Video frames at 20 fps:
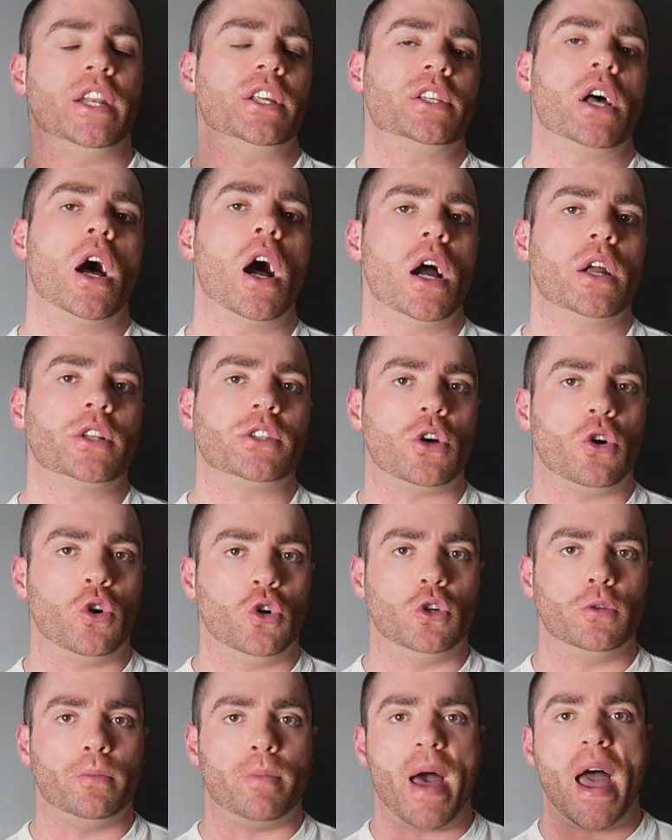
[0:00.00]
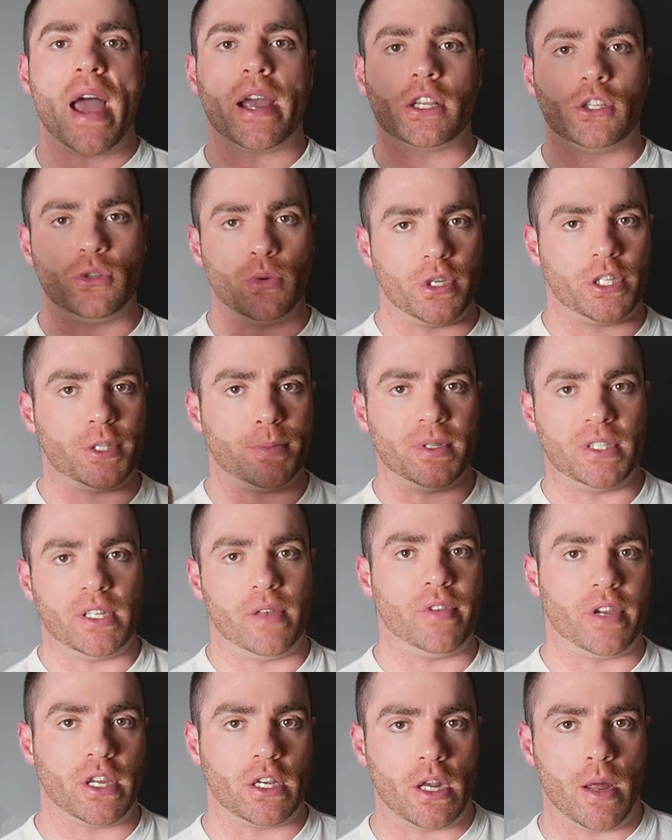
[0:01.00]
it's hard to hold back to a
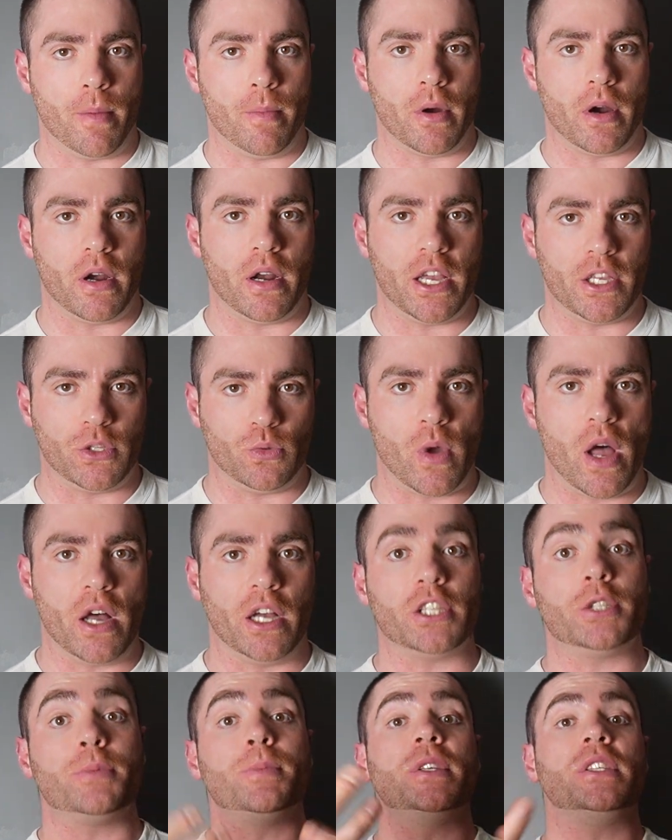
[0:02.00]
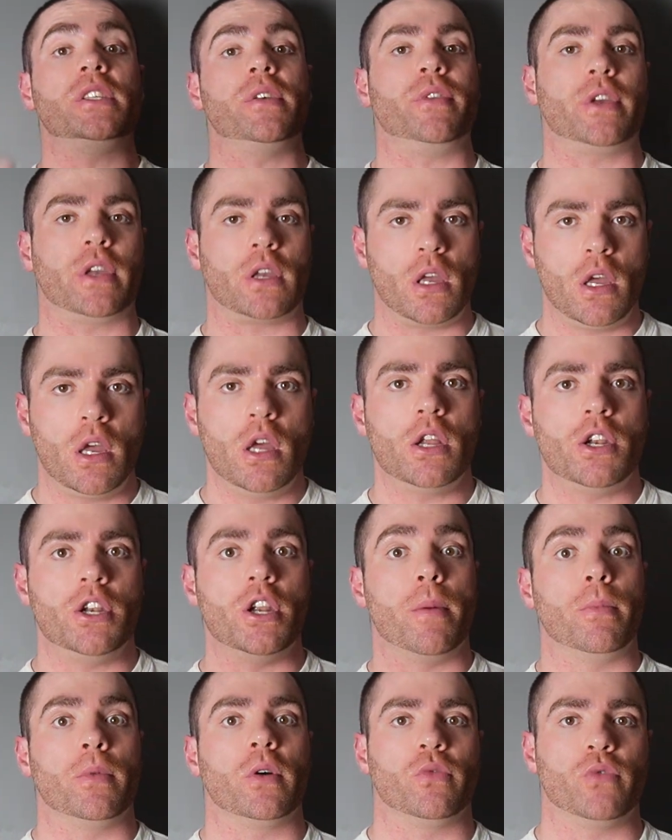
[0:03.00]
specific number as well, a specific
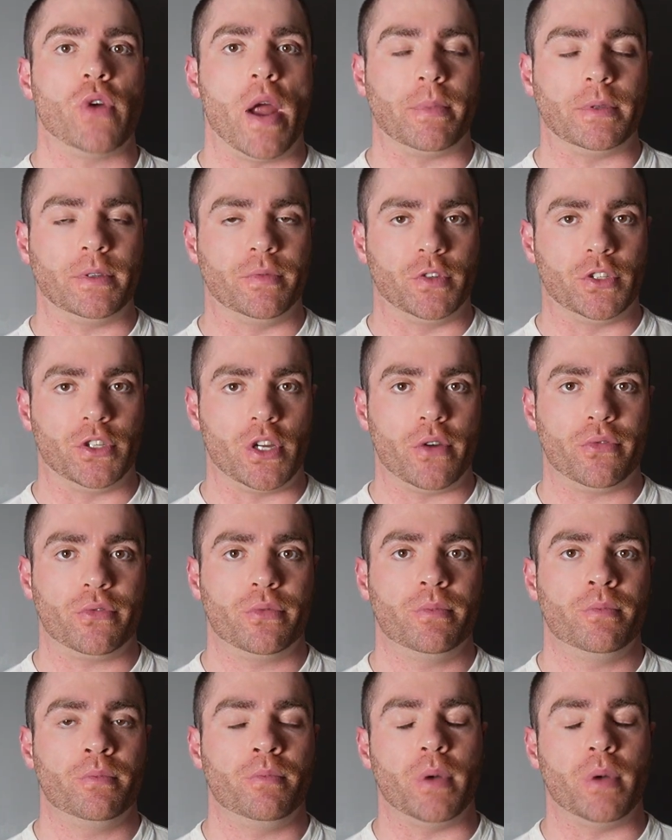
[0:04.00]
number of reps in reserve.